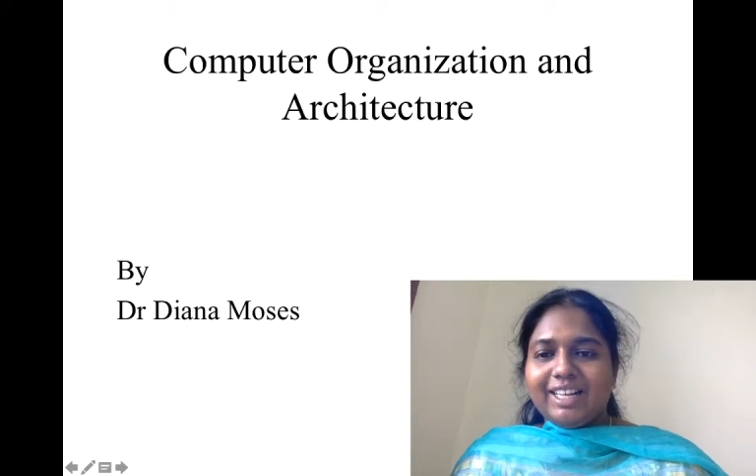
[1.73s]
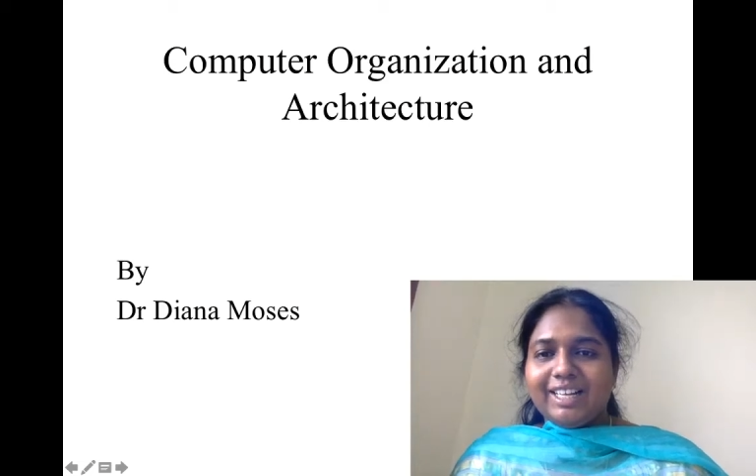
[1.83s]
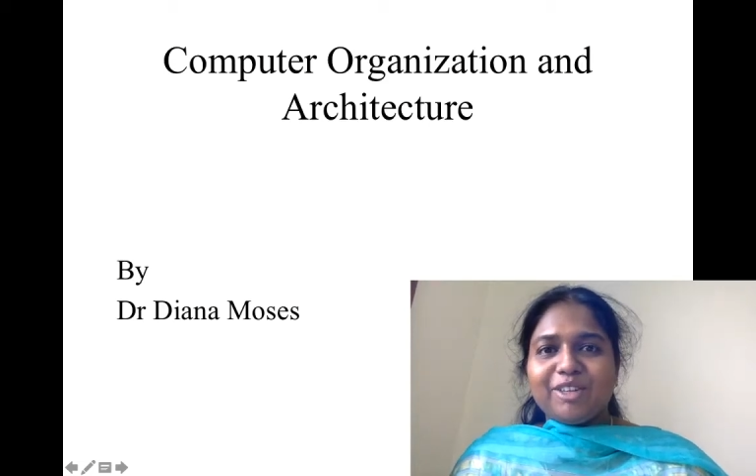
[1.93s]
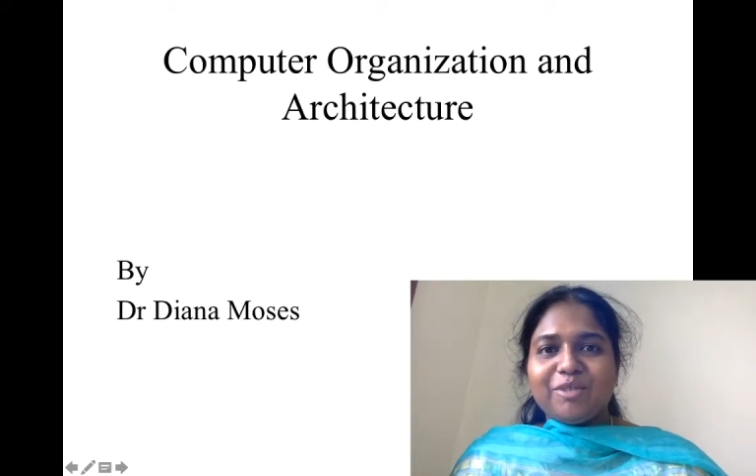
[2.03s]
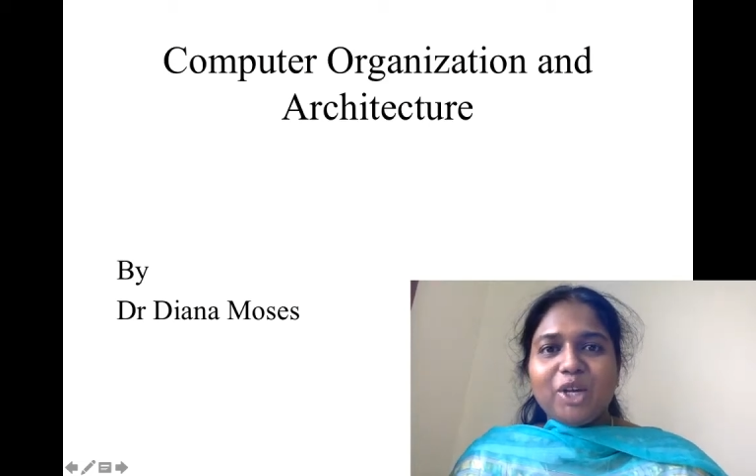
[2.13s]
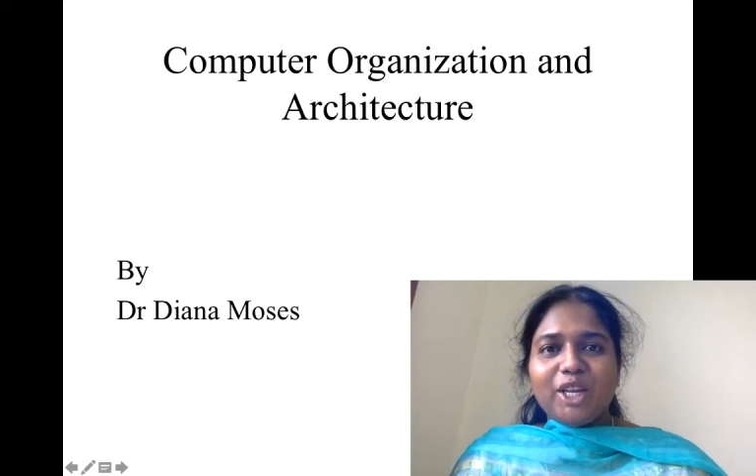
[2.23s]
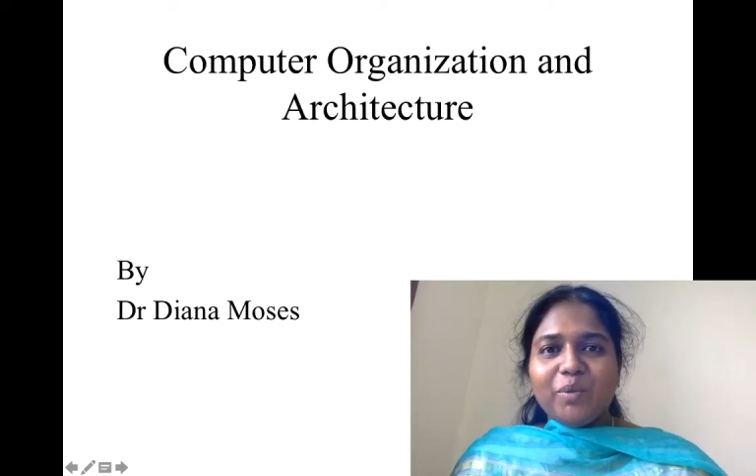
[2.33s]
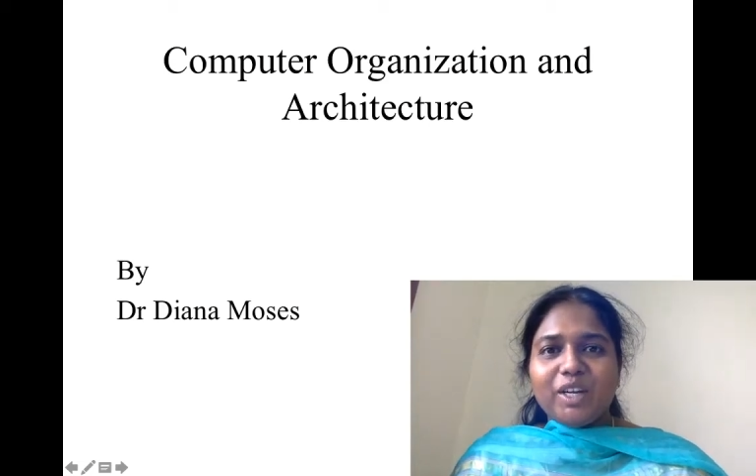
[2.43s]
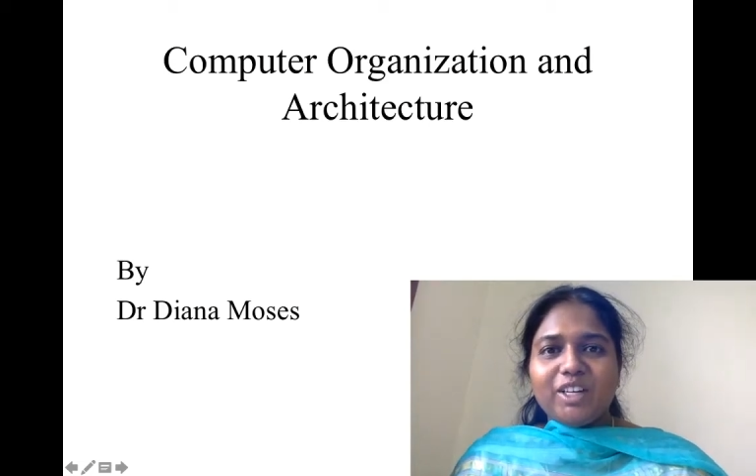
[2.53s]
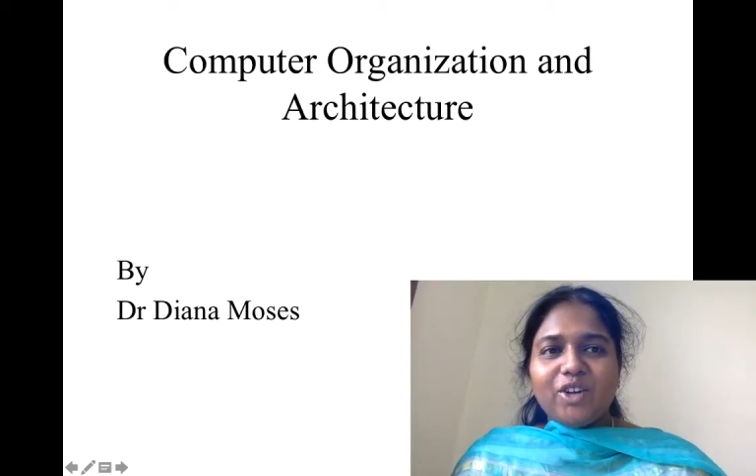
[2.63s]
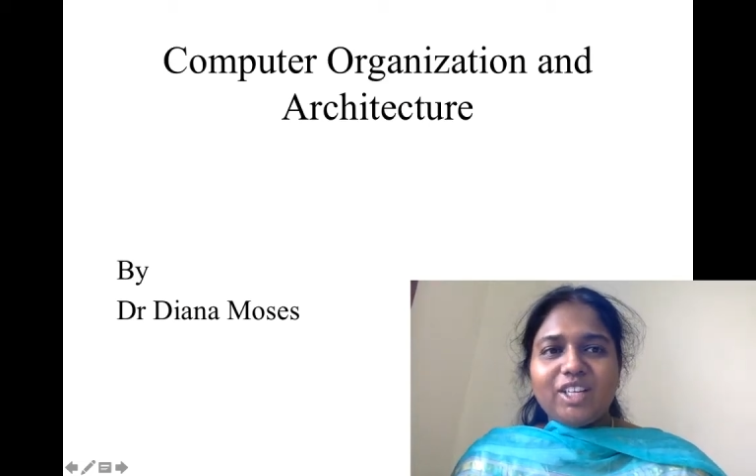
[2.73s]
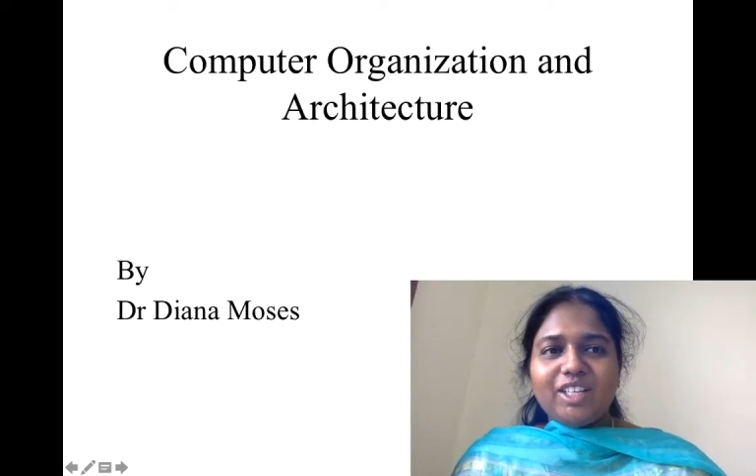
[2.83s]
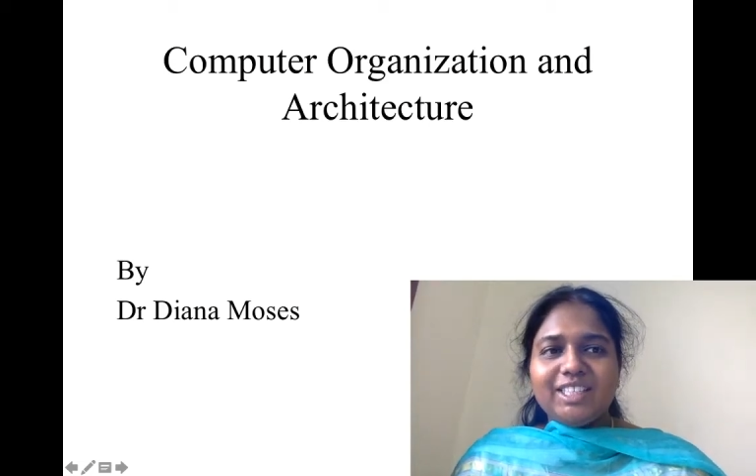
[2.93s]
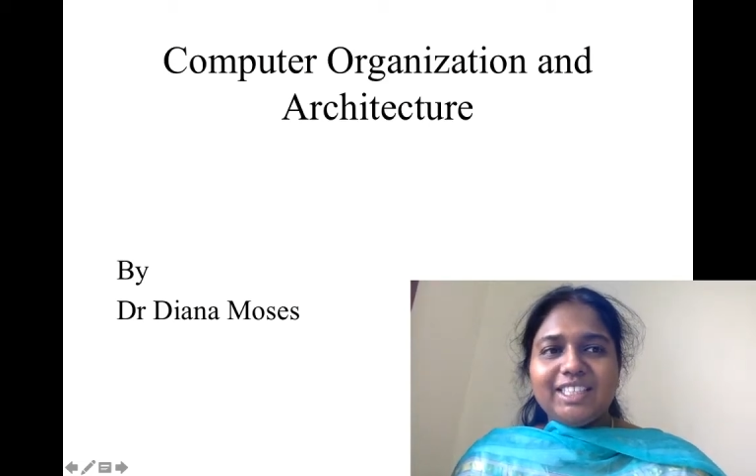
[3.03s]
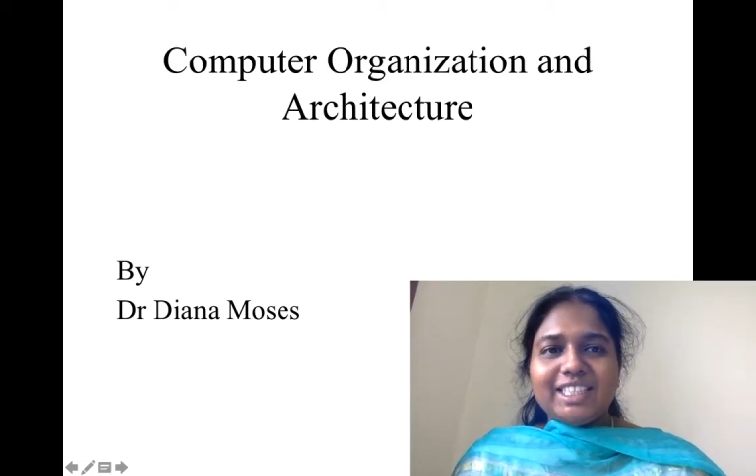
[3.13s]
Good morning, one and all.
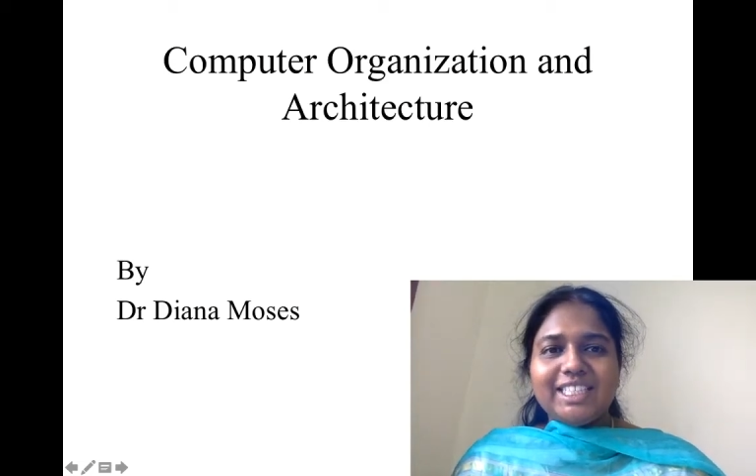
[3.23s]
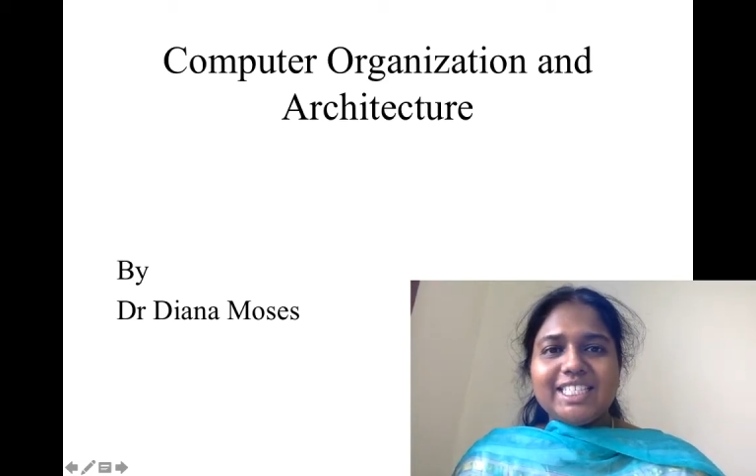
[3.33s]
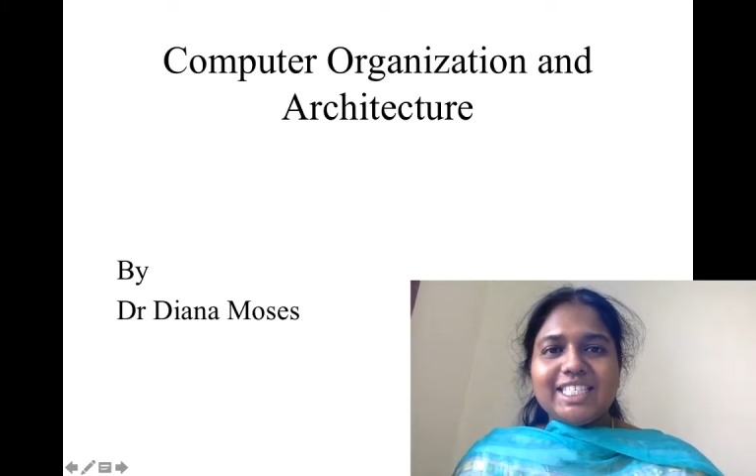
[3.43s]
This